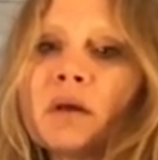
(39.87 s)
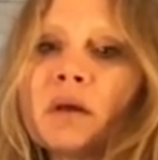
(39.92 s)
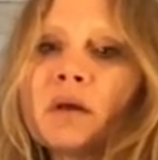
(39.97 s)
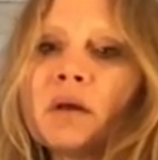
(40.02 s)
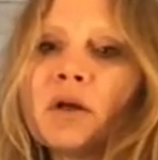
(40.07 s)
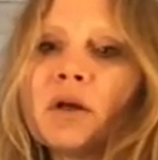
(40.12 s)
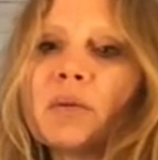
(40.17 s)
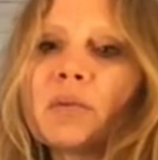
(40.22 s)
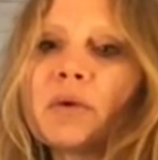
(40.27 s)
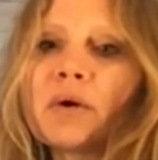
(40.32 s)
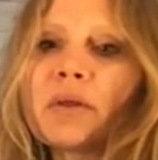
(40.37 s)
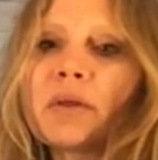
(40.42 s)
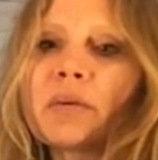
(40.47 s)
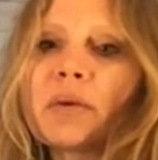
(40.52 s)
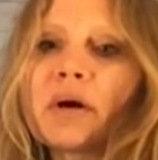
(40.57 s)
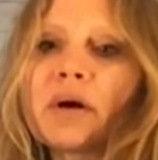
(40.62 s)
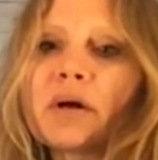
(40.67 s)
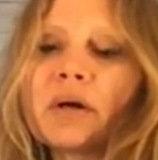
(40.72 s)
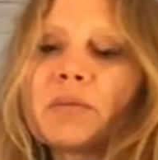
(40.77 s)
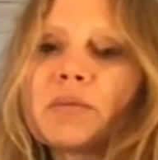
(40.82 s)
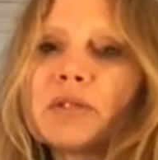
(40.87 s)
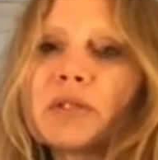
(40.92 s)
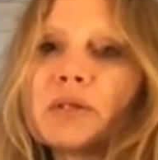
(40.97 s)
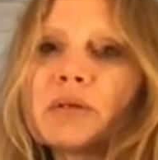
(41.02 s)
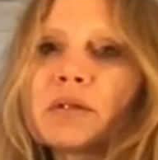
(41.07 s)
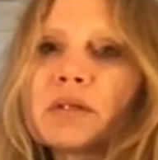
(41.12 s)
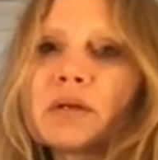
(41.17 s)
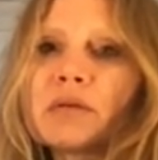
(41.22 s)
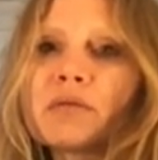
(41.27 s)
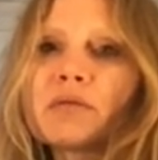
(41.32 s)
You're more than welcome to use
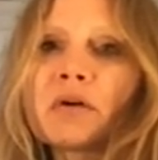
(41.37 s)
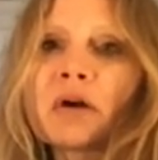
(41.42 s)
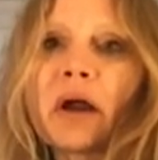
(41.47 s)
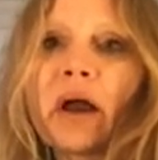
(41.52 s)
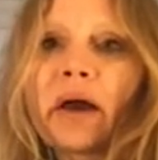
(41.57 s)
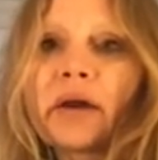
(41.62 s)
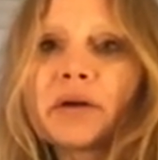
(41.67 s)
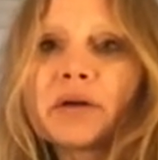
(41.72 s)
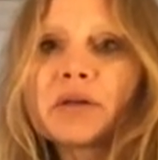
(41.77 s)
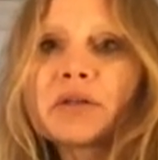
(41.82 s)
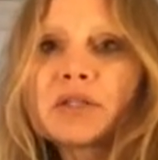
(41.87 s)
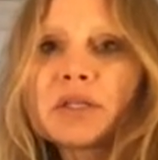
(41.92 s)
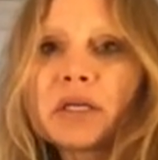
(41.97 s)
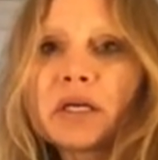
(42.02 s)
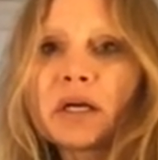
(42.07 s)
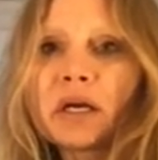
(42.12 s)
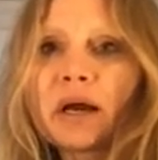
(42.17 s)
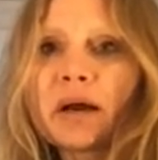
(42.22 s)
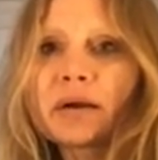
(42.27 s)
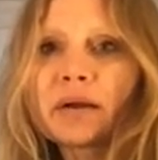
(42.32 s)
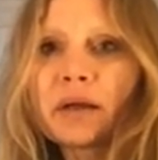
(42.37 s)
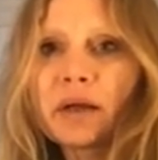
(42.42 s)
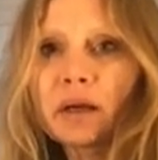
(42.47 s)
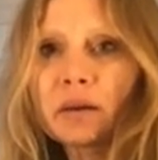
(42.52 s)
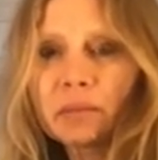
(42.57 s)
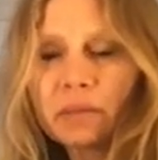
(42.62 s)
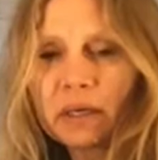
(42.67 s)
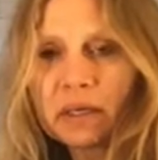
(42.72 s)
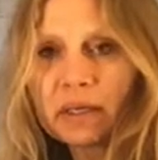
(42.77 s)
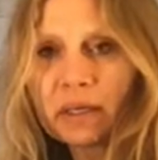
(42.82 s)
it for energy, kind of like a
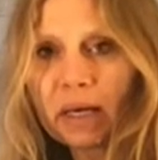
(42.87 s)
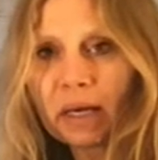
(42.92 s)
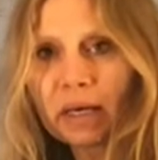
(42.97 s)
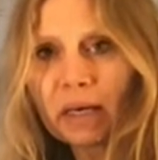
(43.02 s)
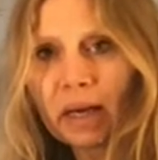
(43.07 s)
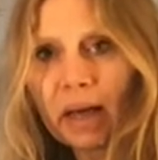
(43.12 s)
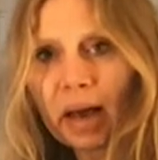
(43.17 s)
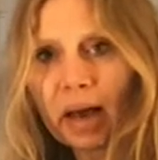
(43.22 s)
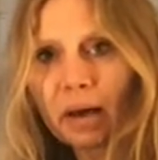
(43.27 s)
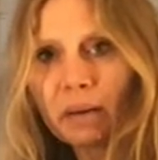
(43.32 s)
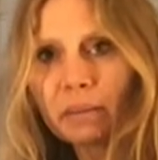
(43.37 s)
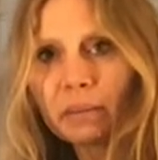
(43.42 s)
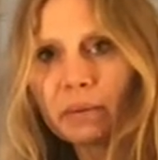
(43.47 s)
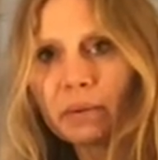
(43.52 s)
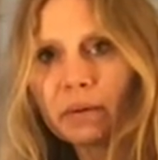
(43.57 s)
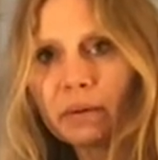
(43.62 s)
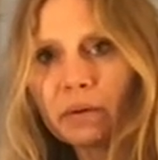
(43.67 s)
midday nap.